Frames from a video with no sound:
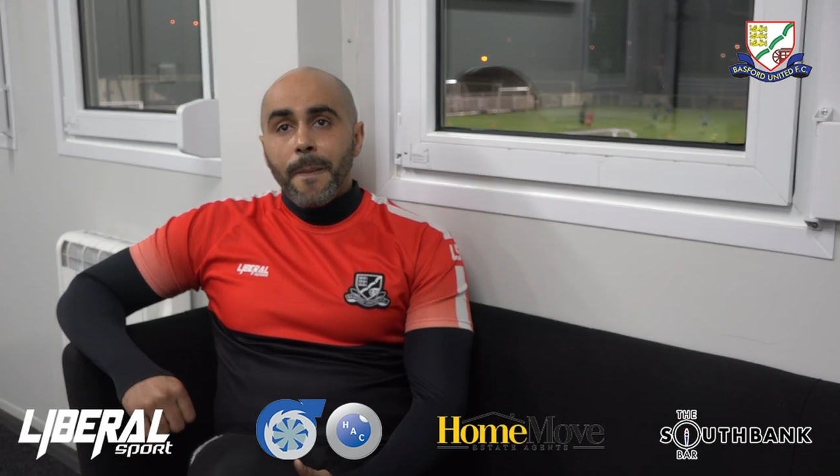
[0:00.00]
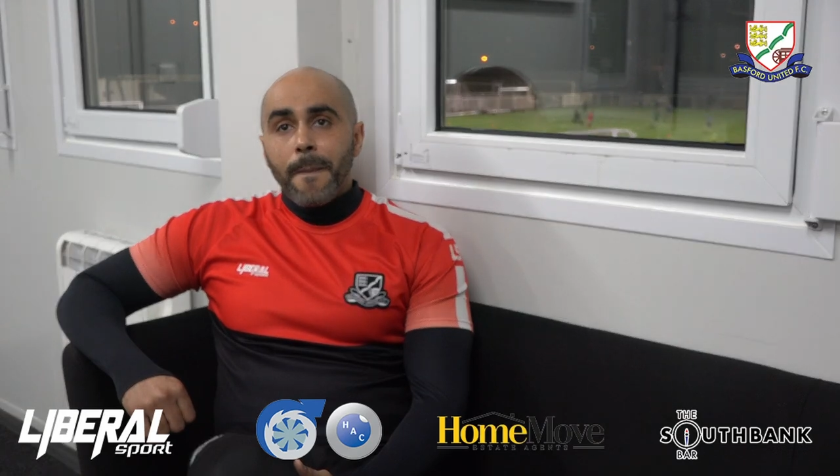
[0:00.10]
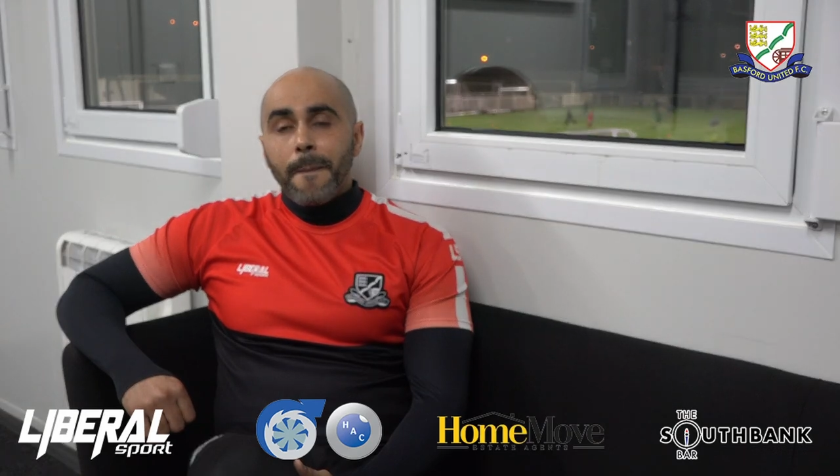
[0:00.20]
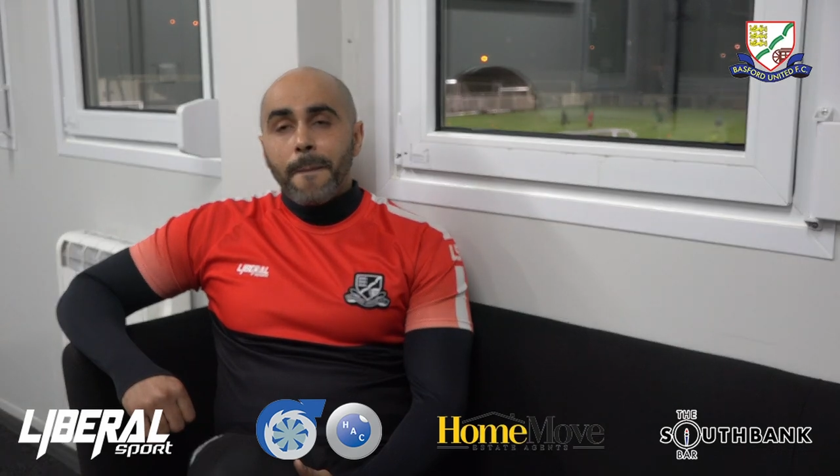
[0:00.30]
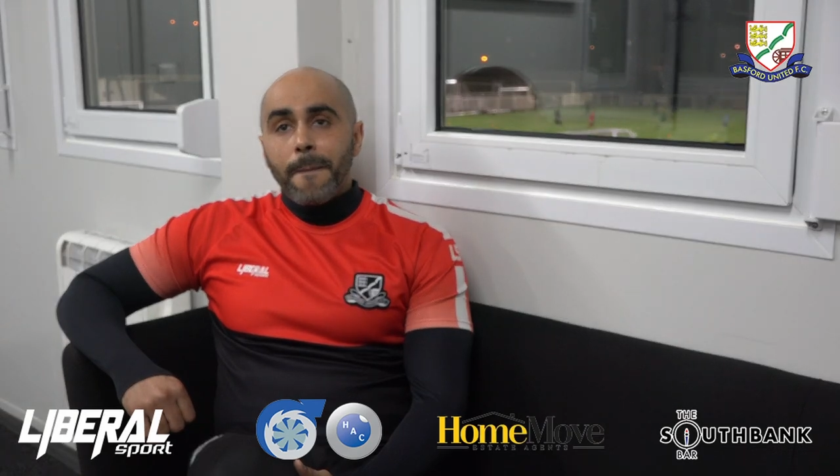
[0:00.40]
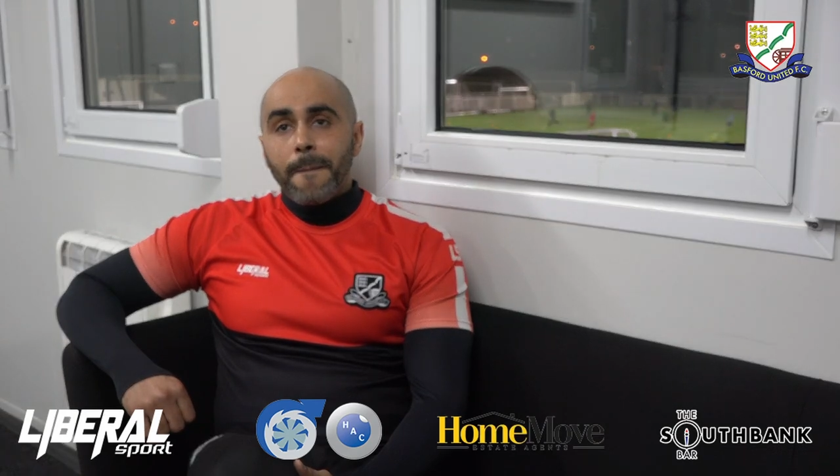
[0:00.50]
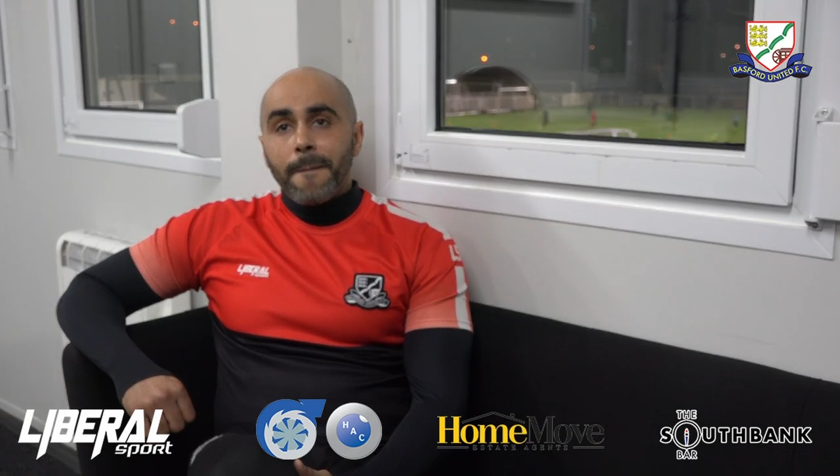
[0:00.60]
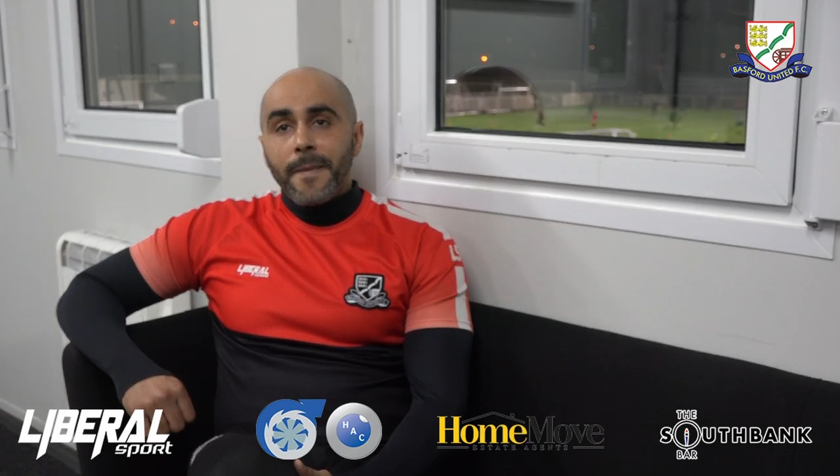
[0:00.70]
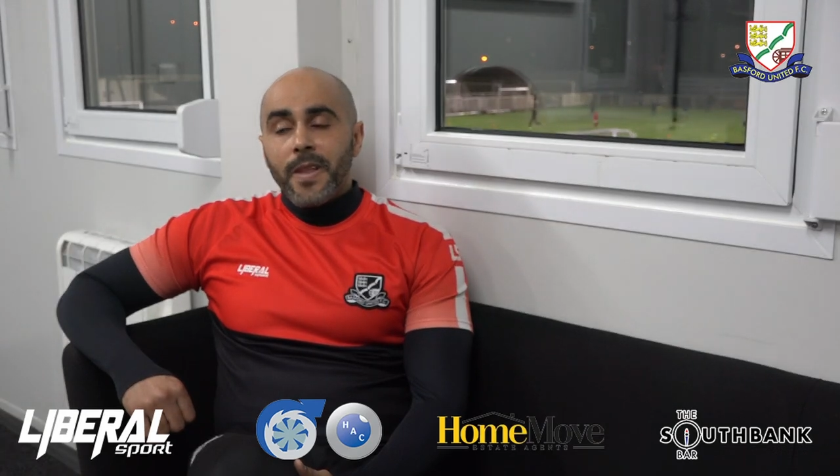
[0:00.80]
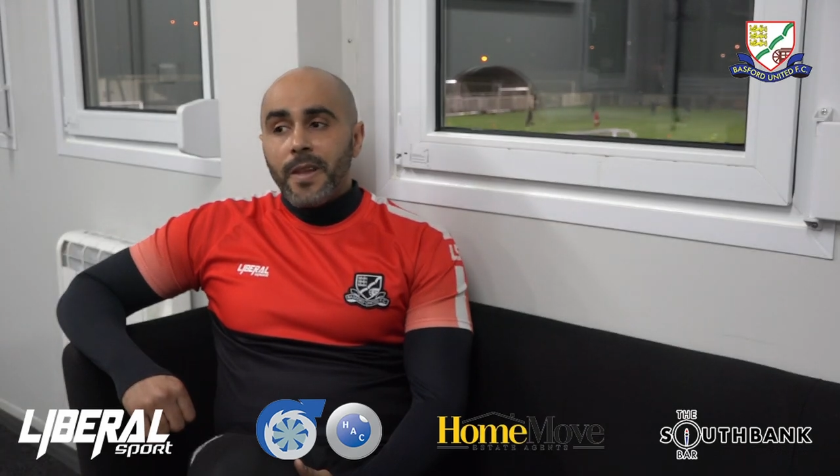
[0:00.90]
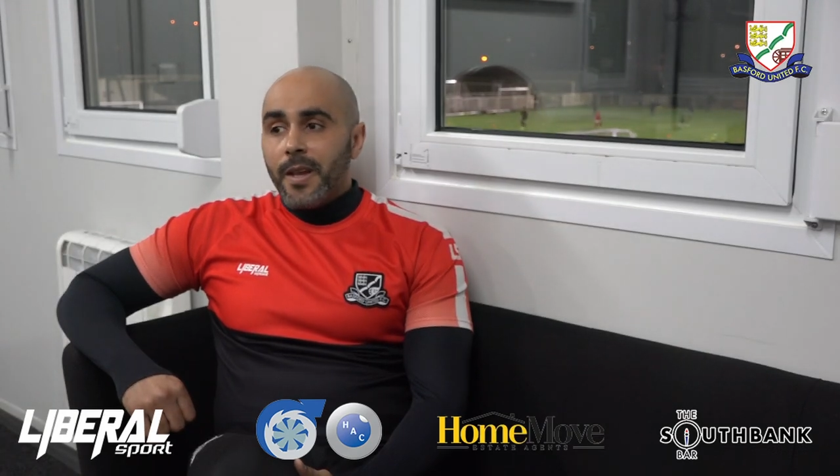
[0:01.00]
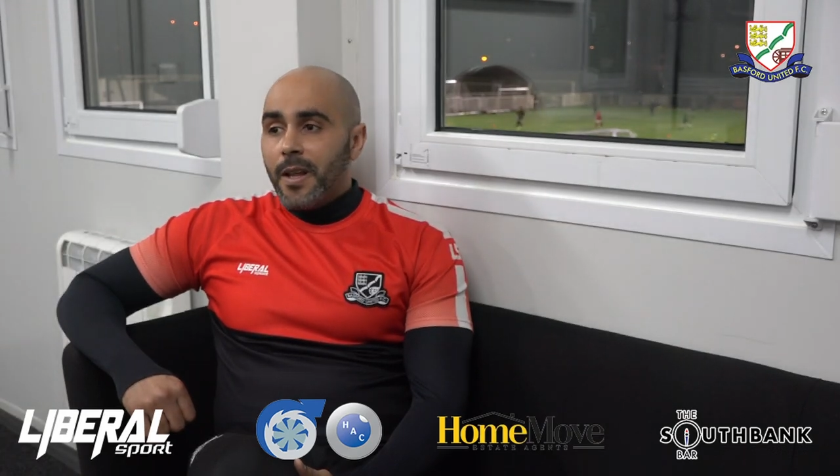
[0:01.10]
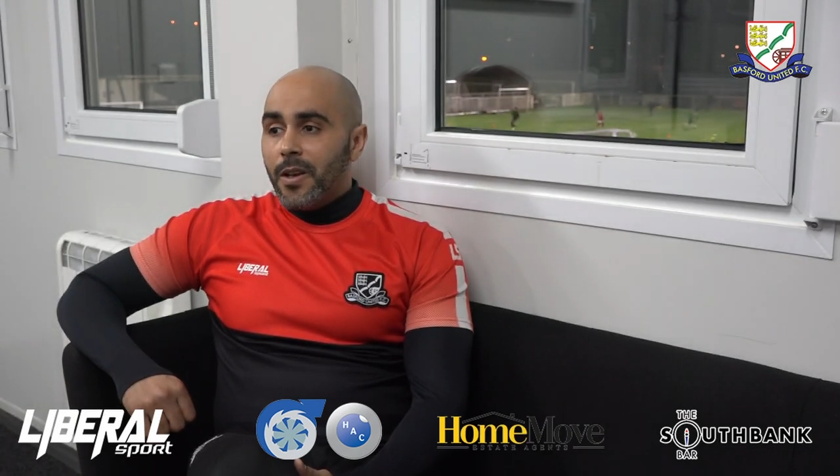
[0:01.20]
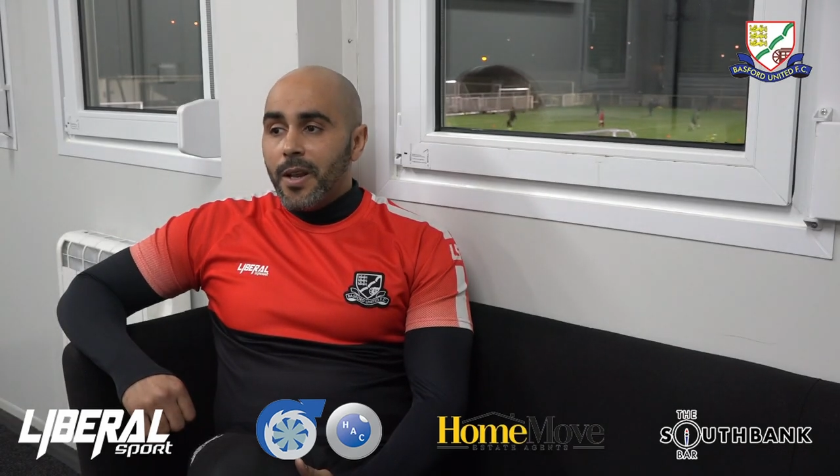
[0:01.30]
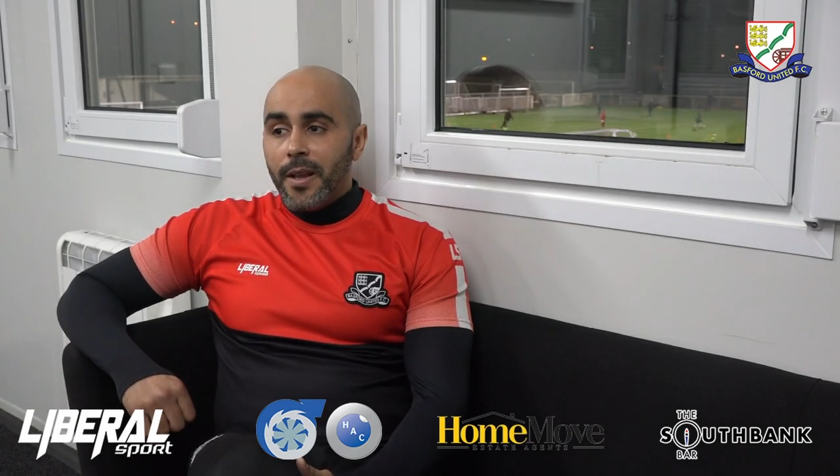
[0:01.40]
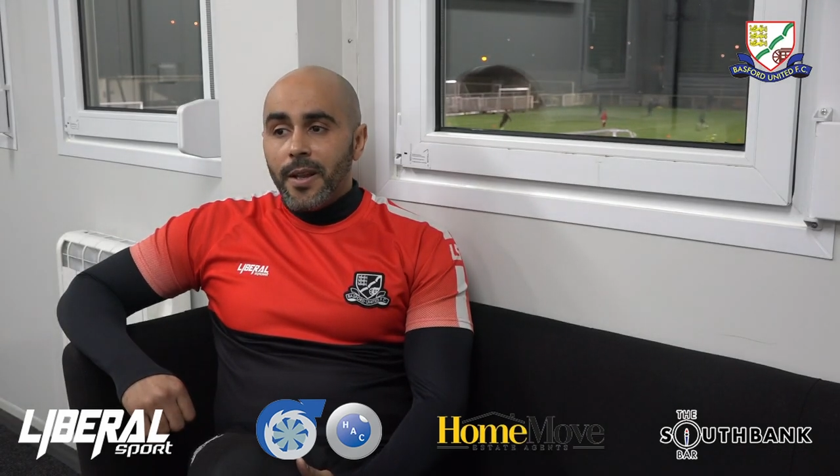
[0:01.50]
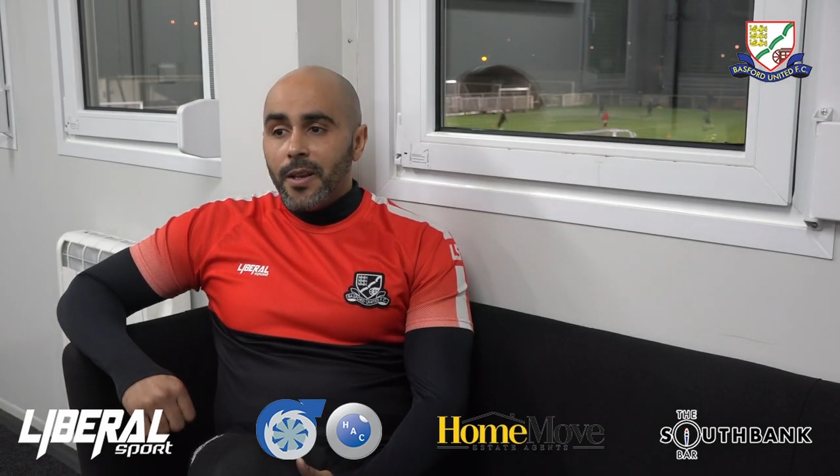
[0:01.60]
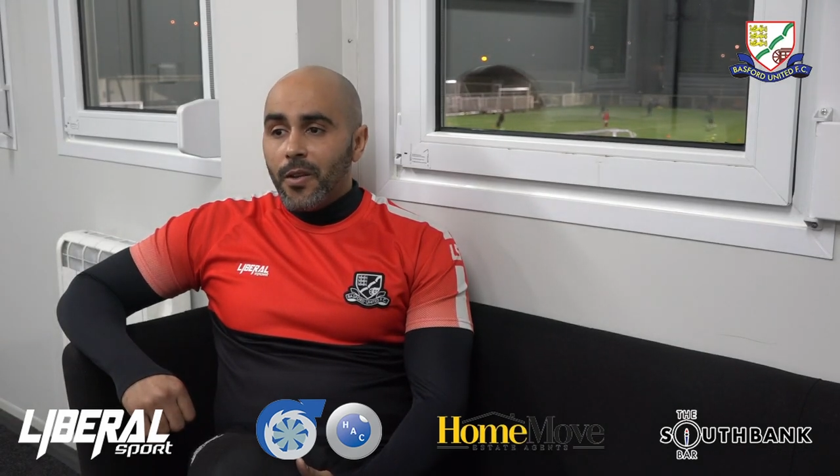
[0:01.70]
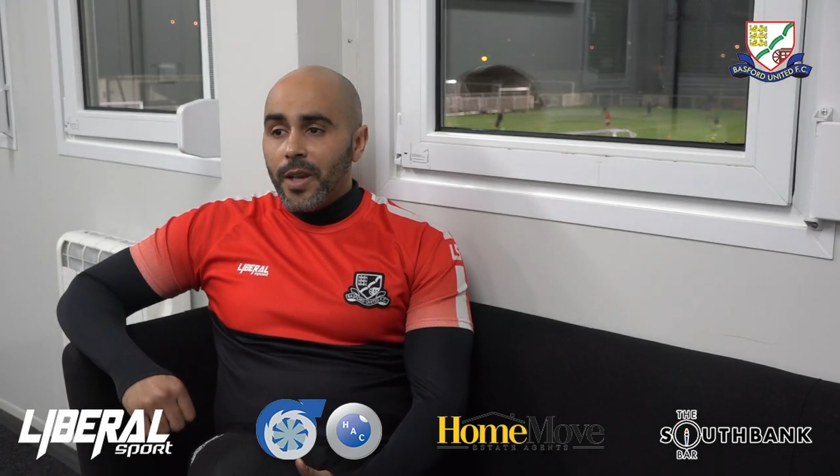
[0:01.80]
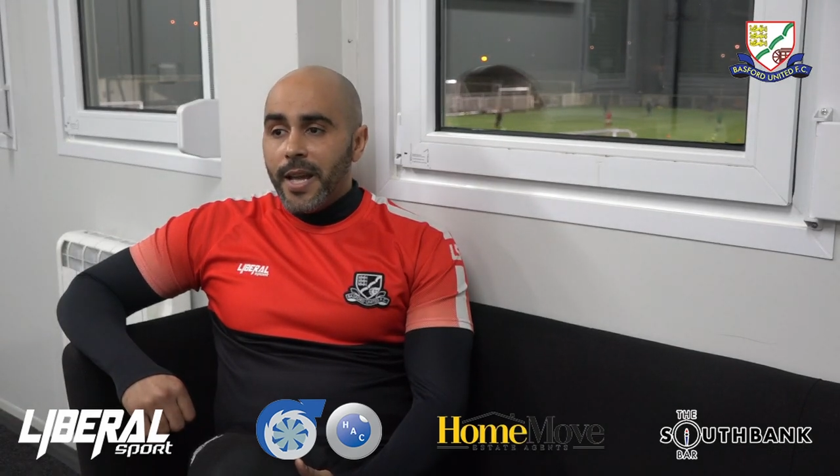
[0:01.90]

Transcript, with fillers: beyond then? Look,